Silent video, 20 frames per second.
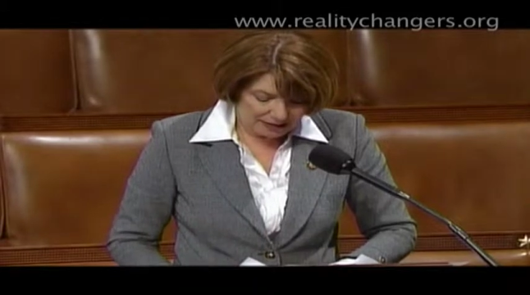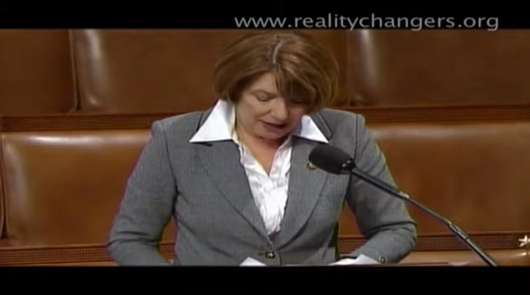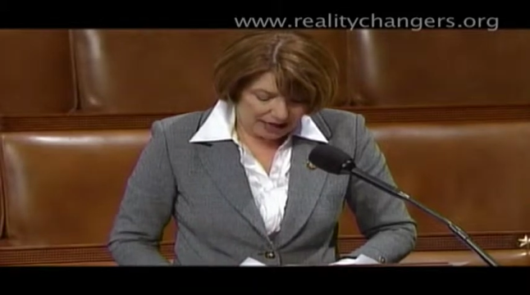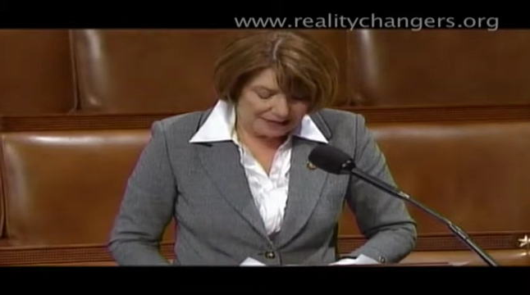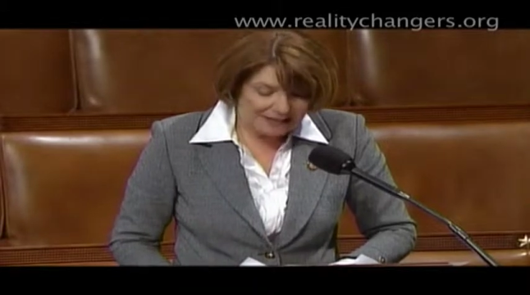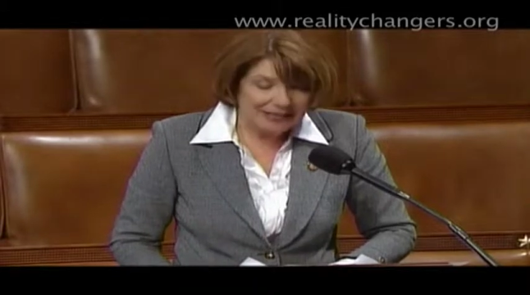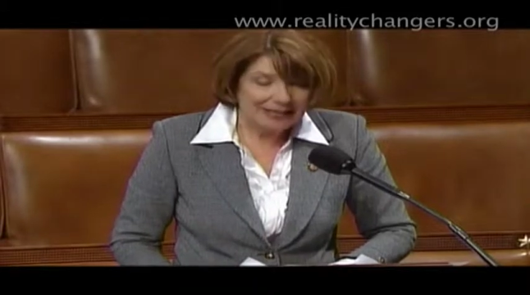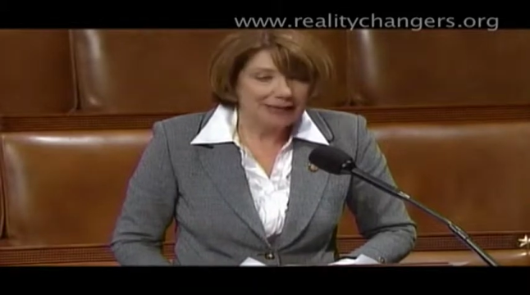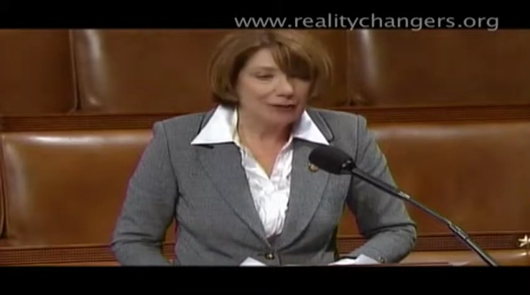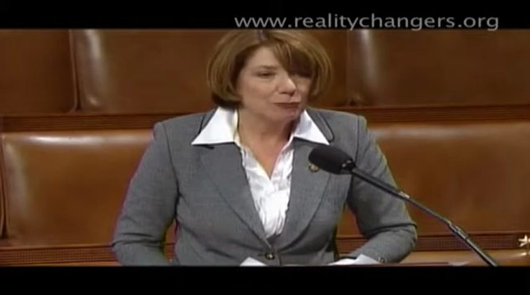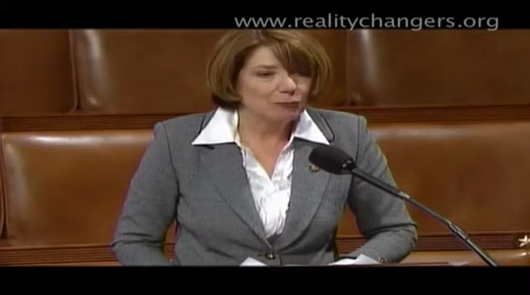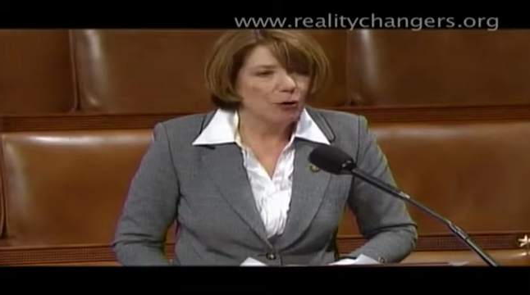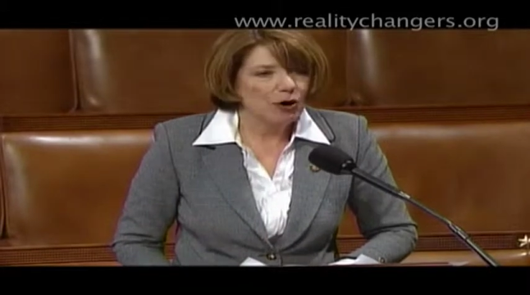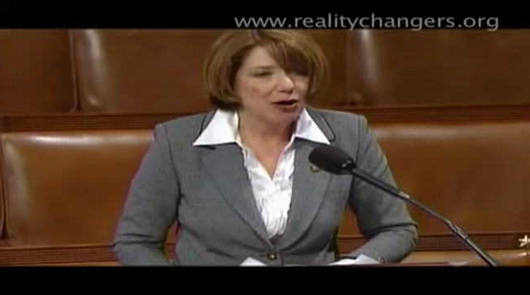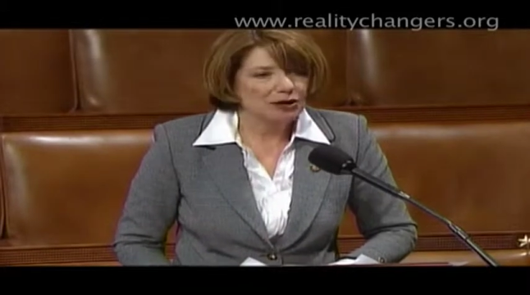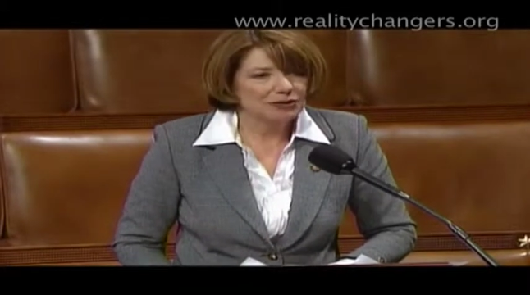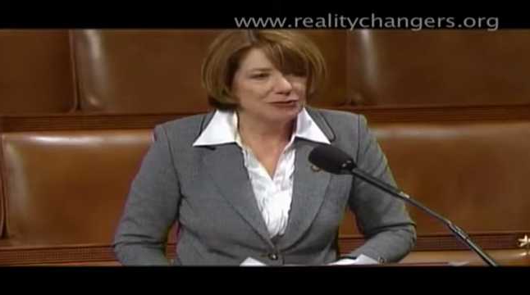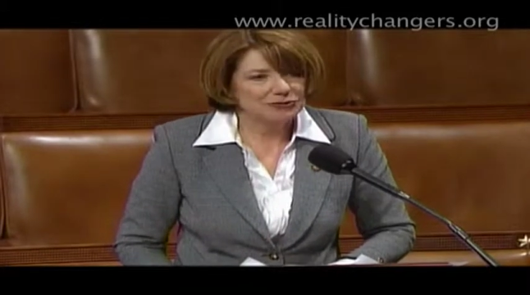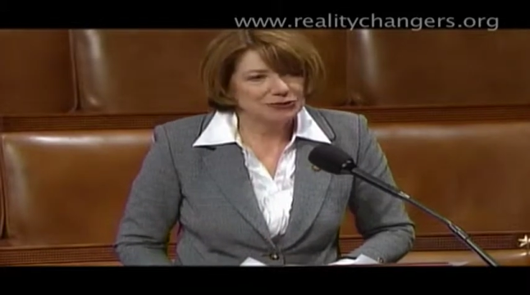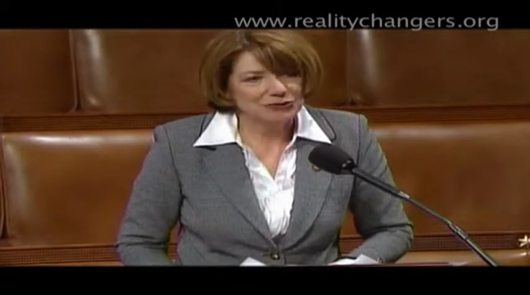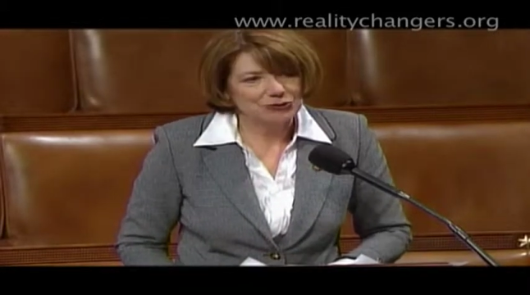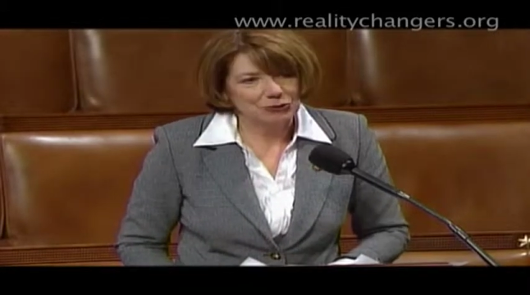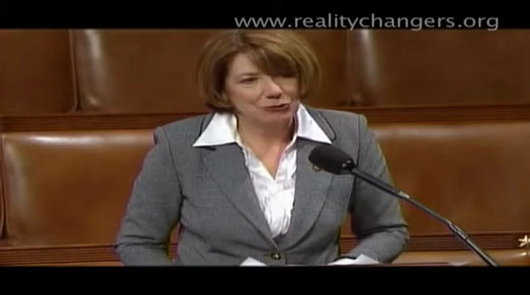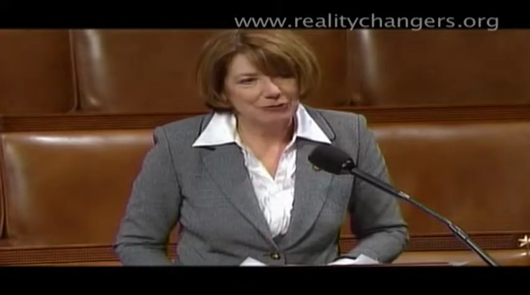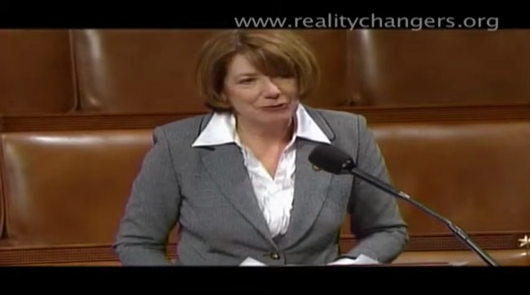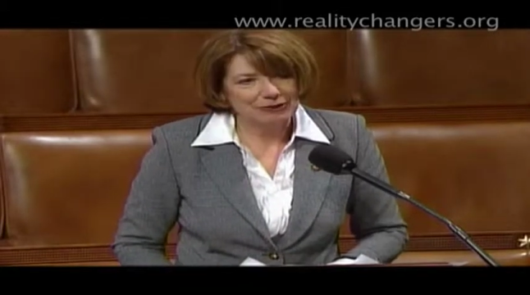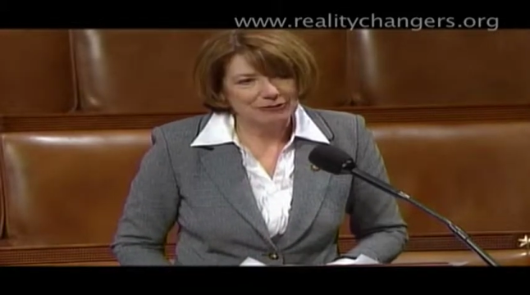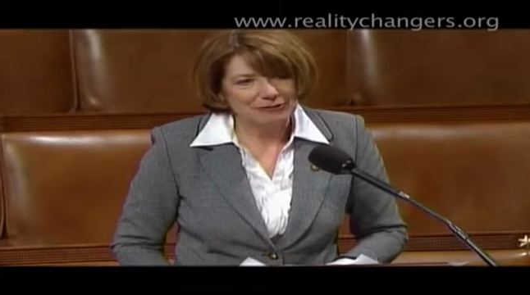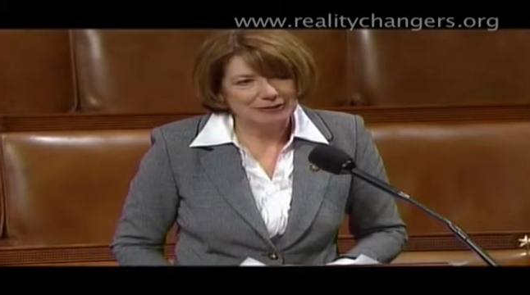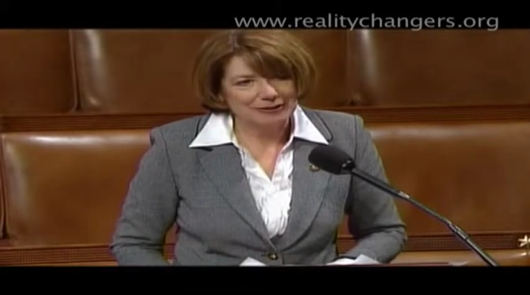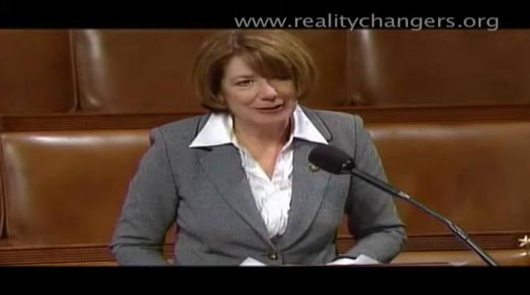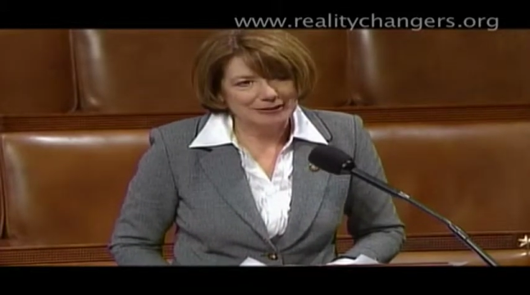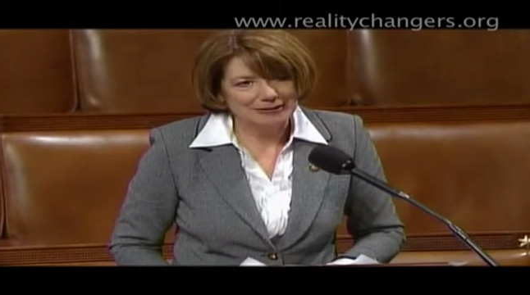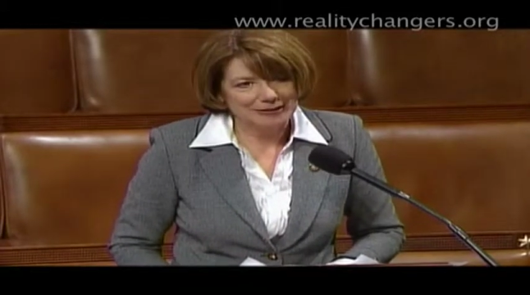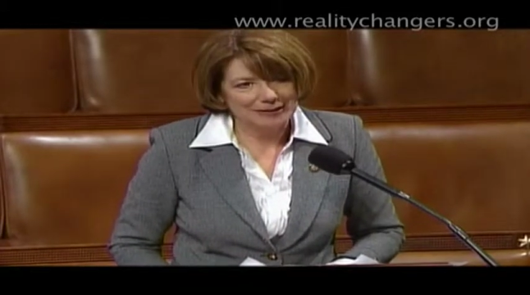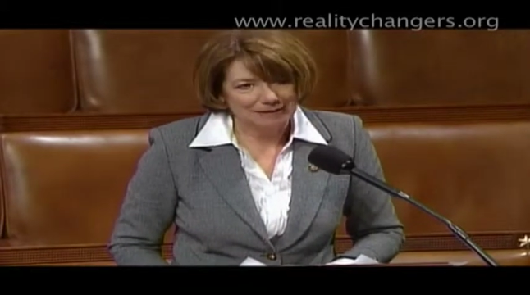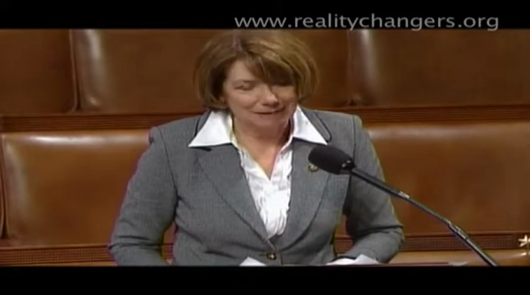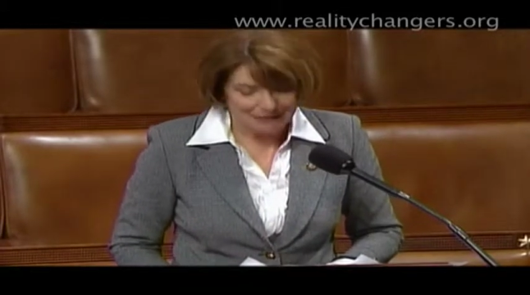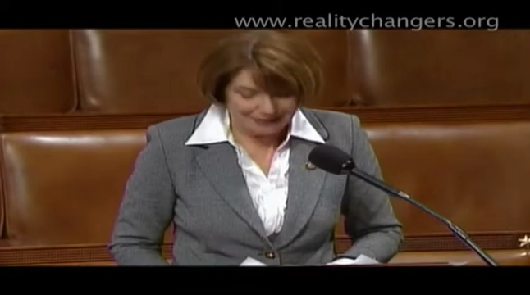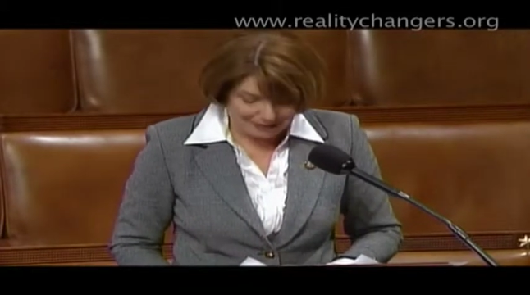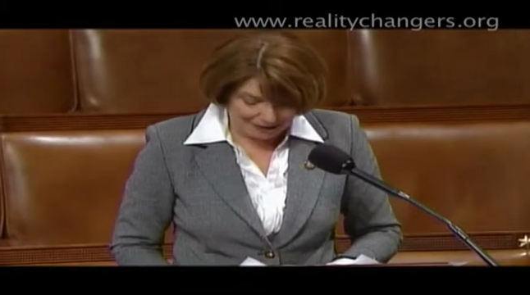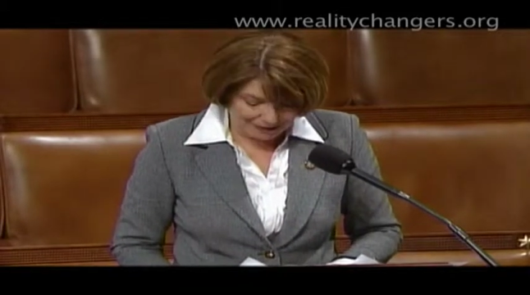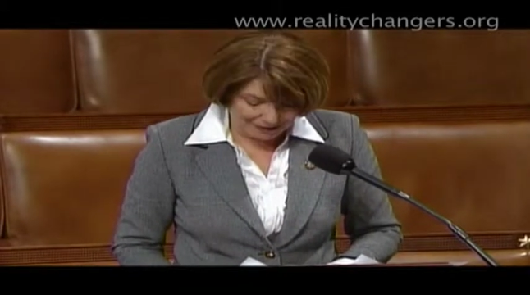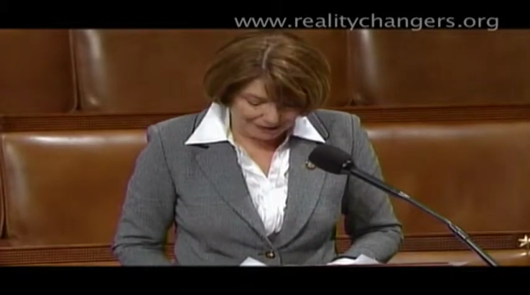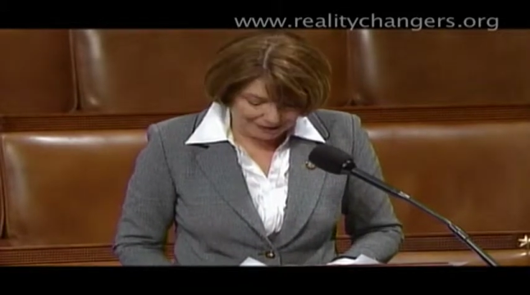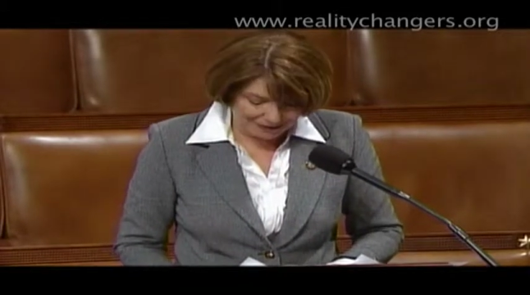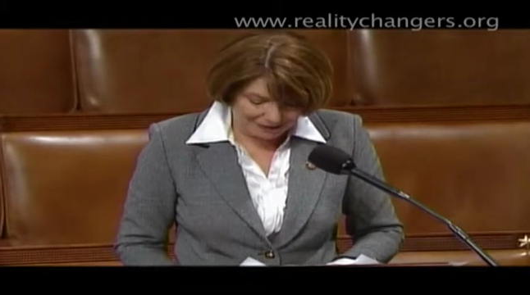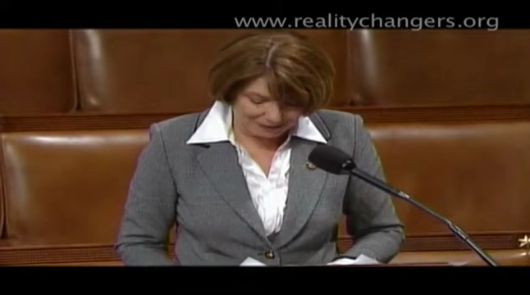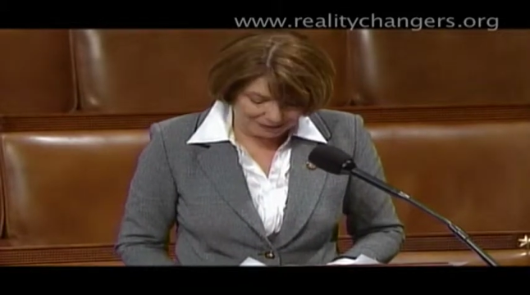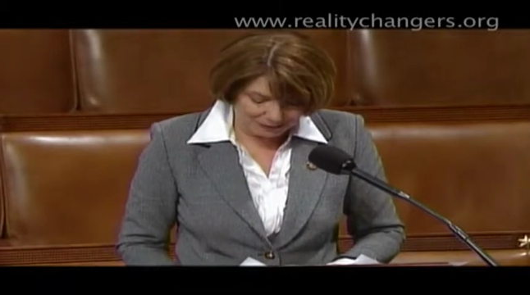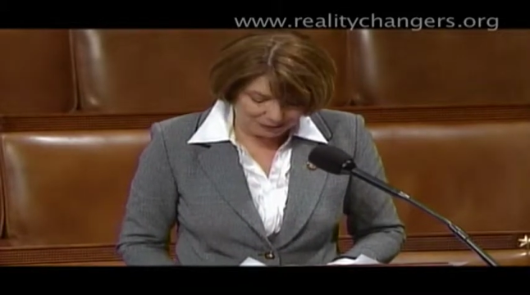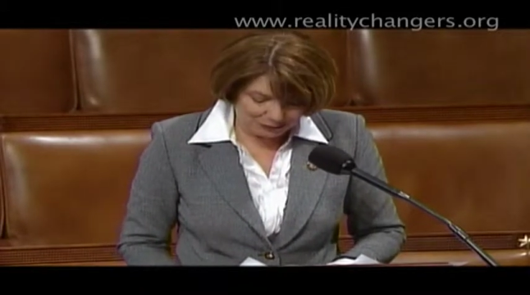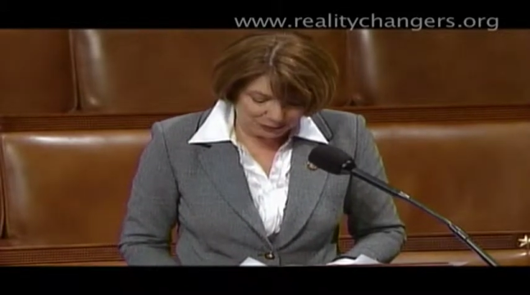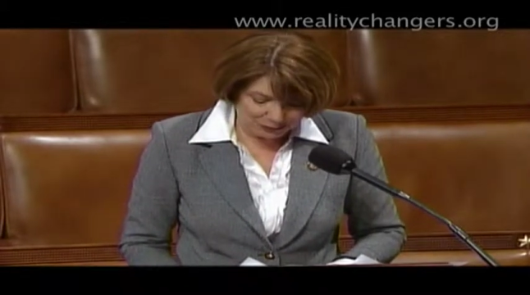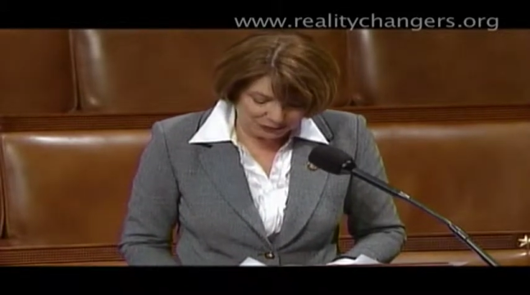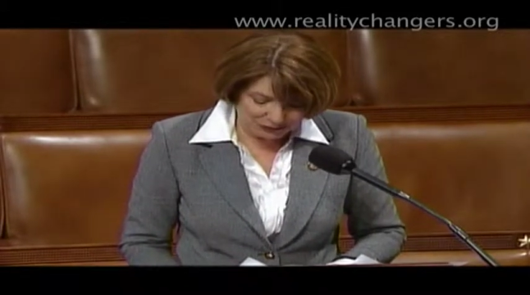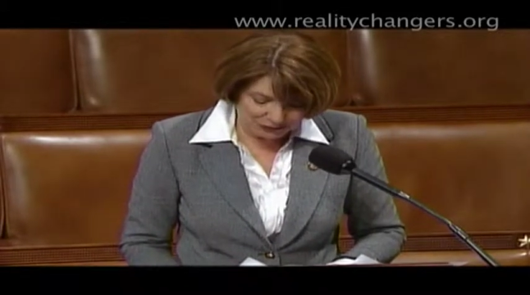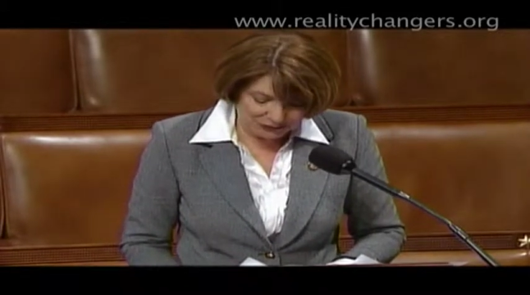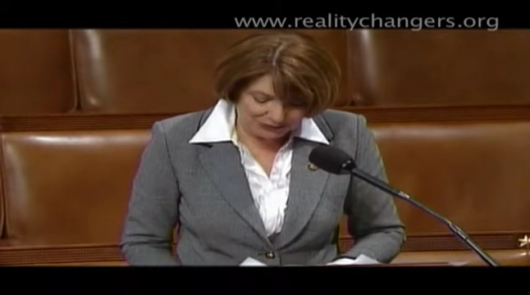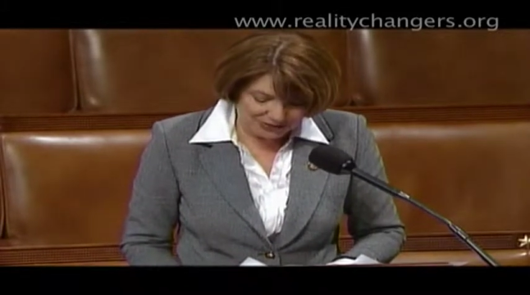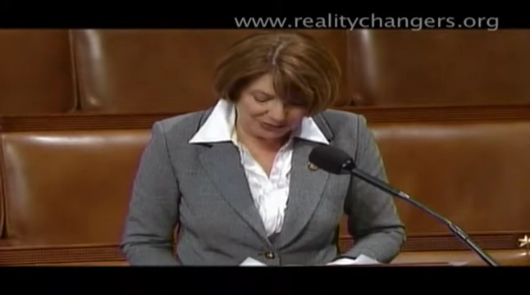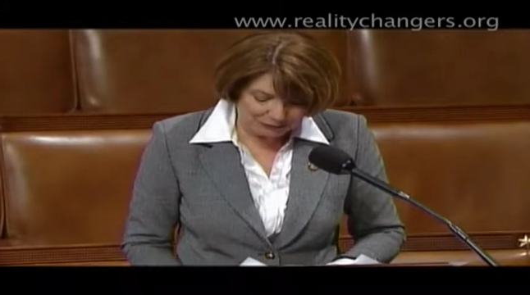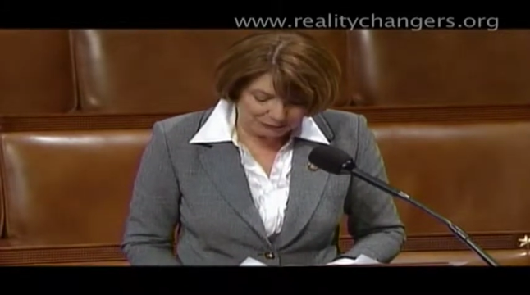I think Eduardo's story really tells us and proves